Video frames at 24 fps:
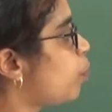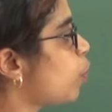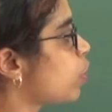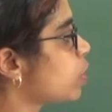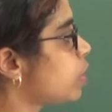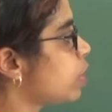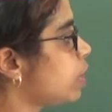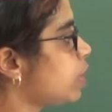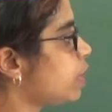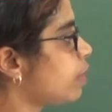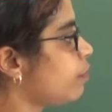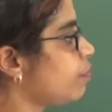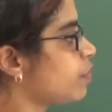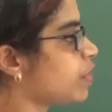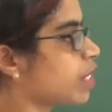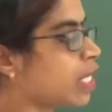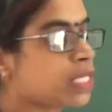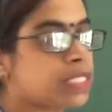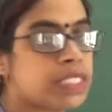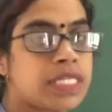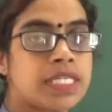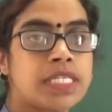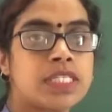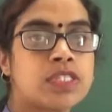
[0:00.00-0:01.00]
positive
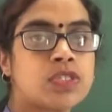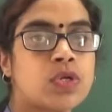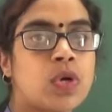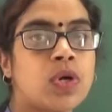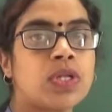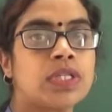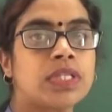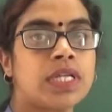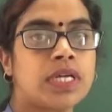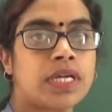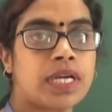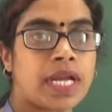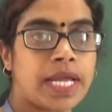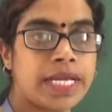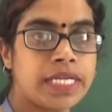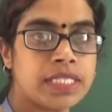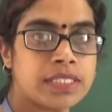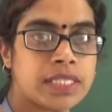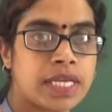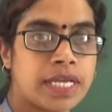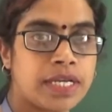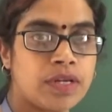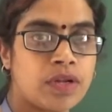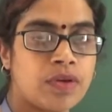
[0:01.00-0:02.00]
charges on the right
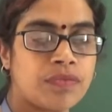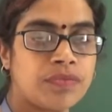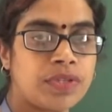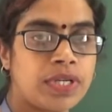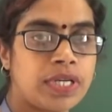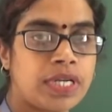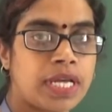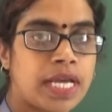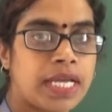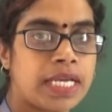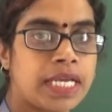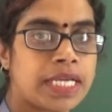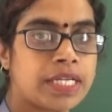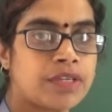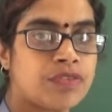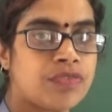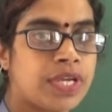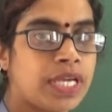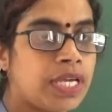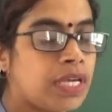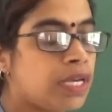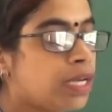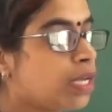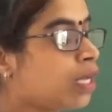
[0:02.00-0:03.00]
side of the
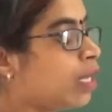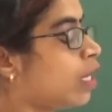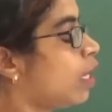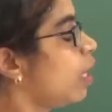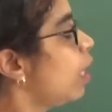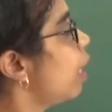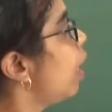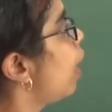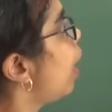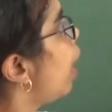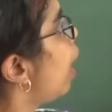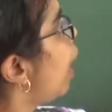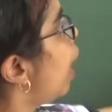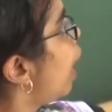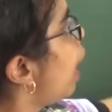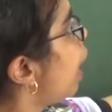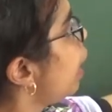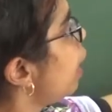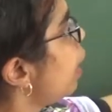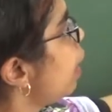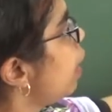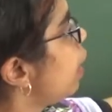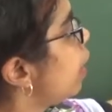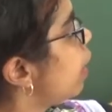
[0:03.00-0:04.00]
dielectric
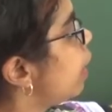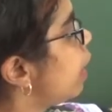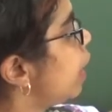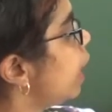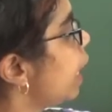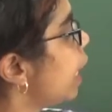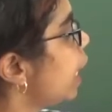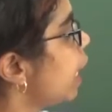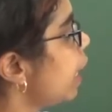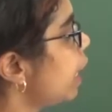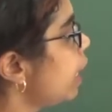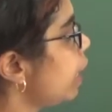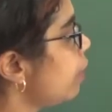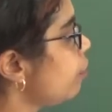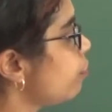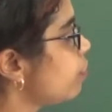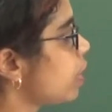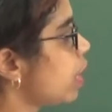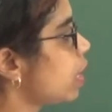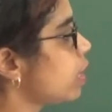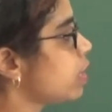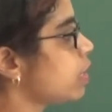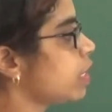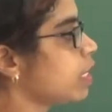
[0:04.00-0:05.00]
and negative
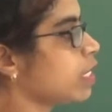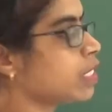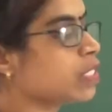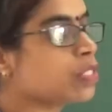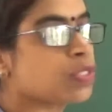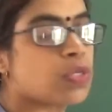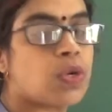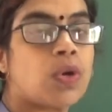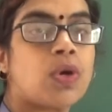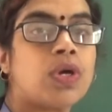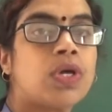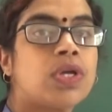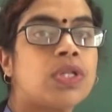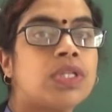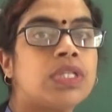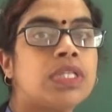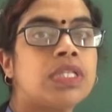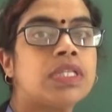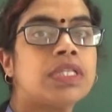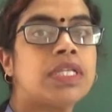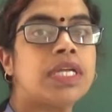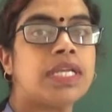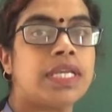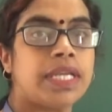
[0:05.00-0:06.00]
charges
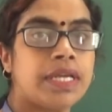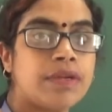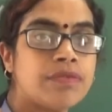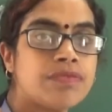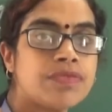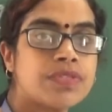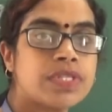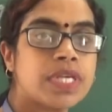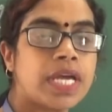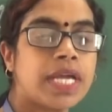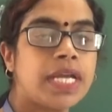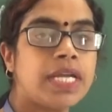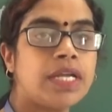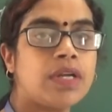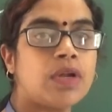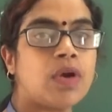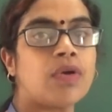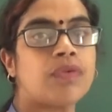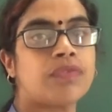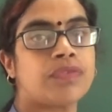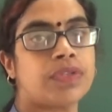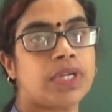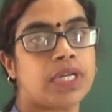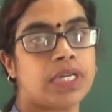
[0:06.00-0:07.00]
on the left side
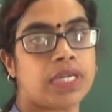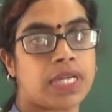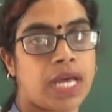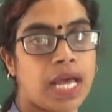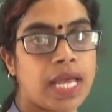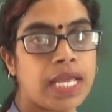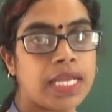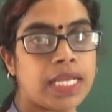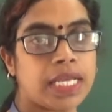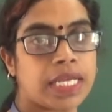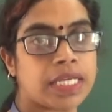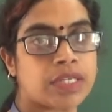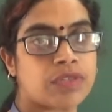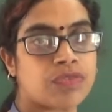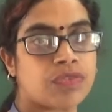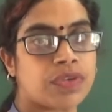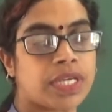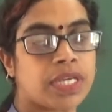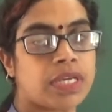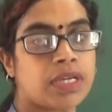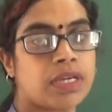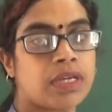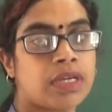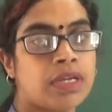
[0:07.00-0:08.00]
of the
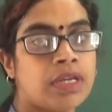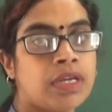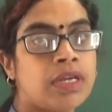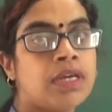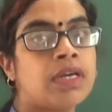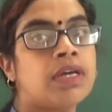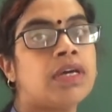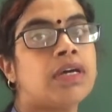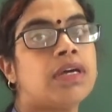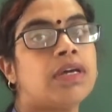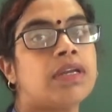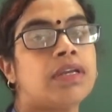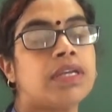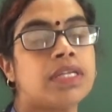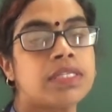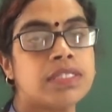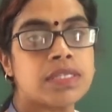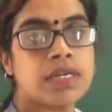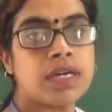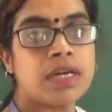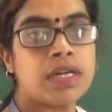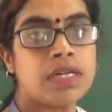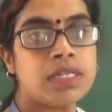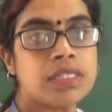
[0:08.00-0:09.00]
dielectric
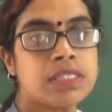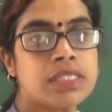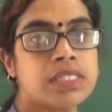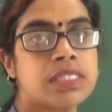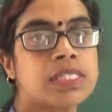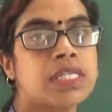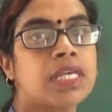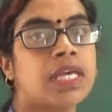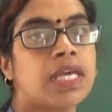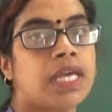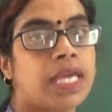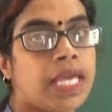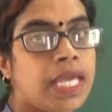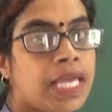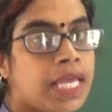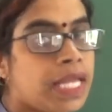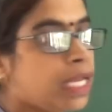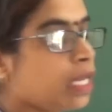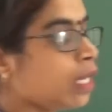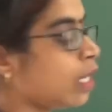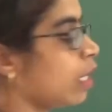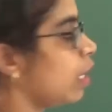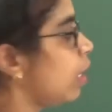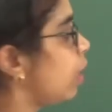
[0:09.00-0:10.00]
results
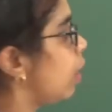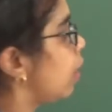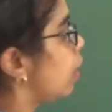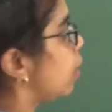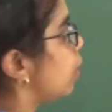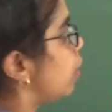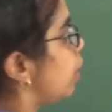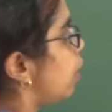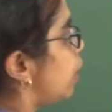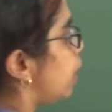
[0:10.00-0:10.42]
in the